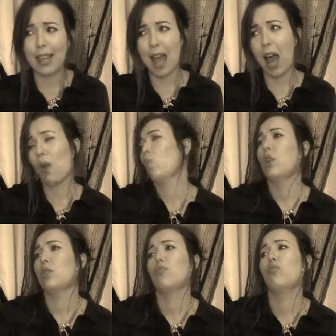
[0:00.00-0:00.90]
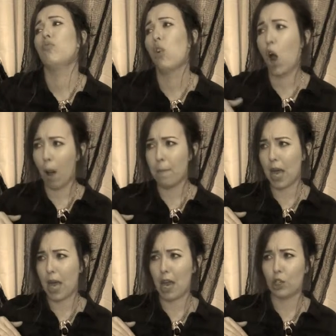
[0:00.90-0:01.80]
"That was
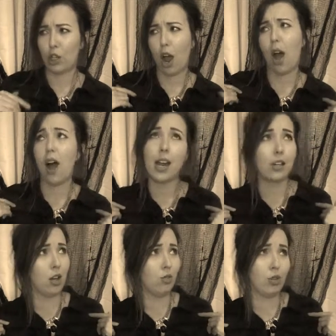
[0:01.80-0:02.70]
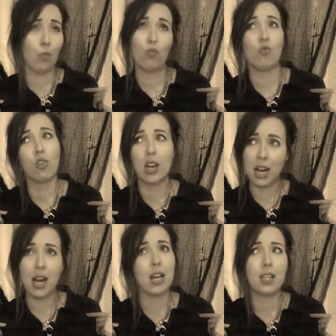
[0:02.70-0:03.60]
rubbish. I know some
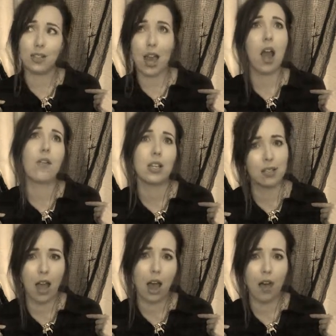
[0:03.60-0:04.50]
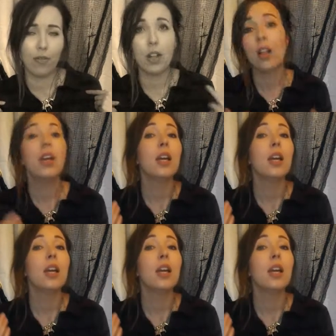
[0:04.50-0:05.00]
really scary stuff."